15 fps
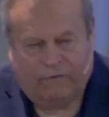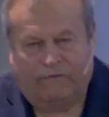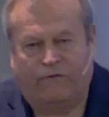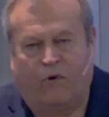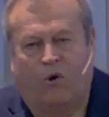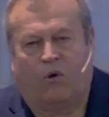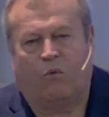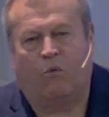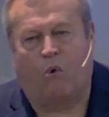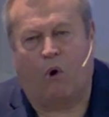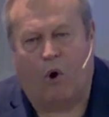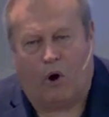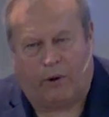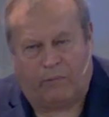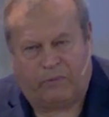for
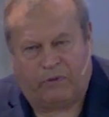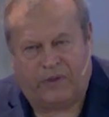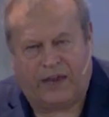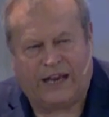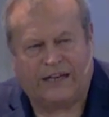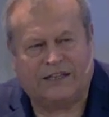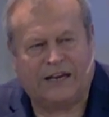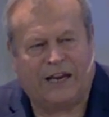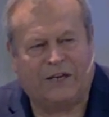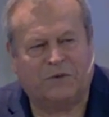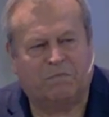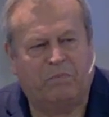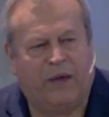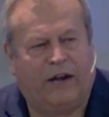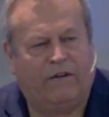warmth. It is
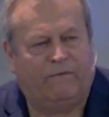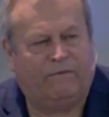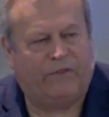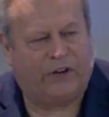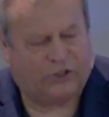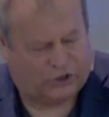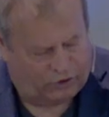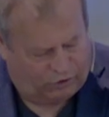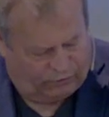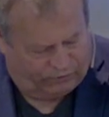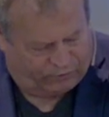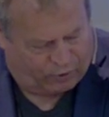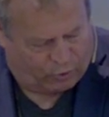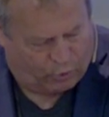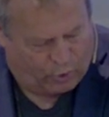beneficial
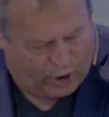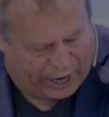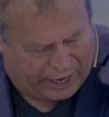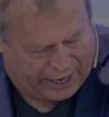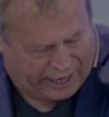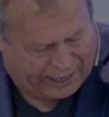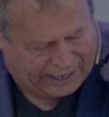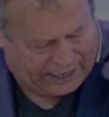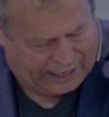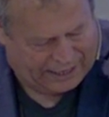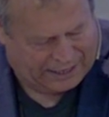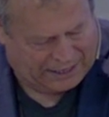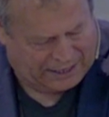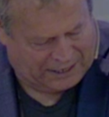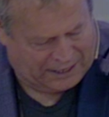for ridding
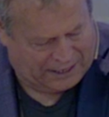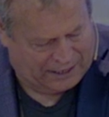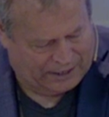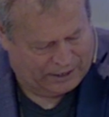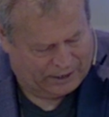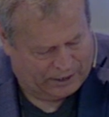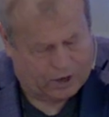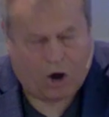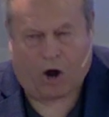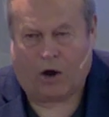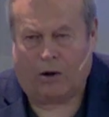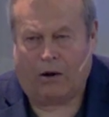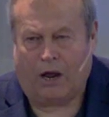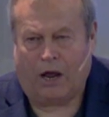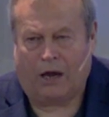
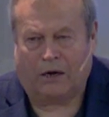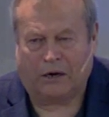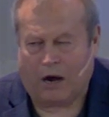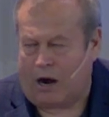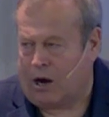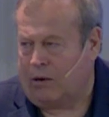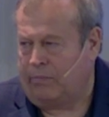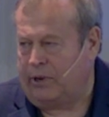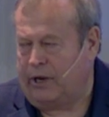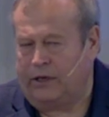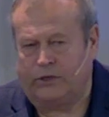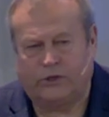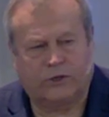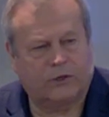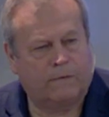
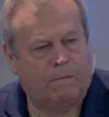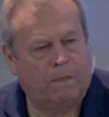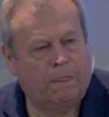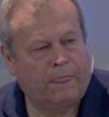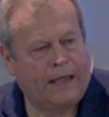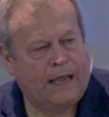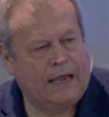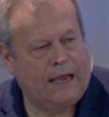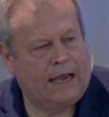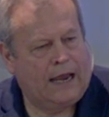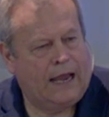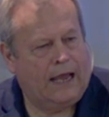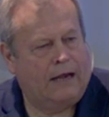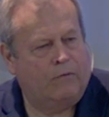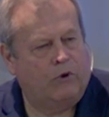garbage.
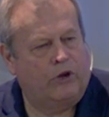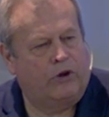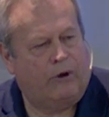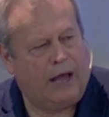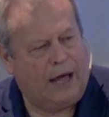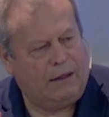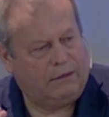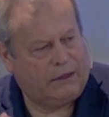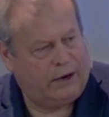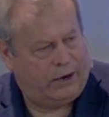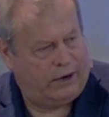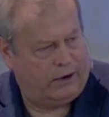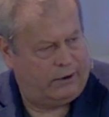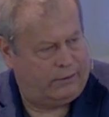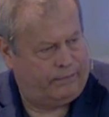And when you're out
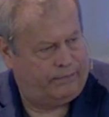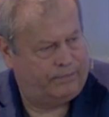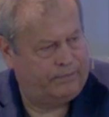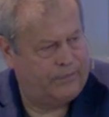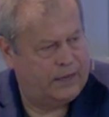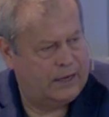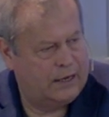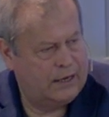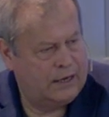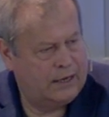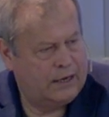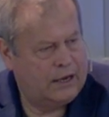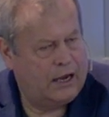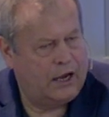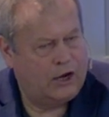there
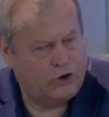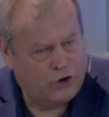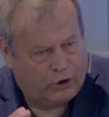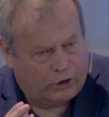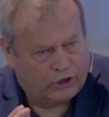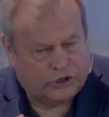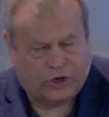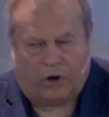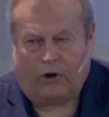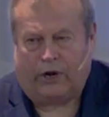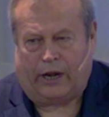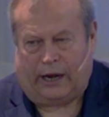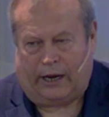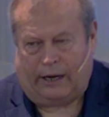in your journey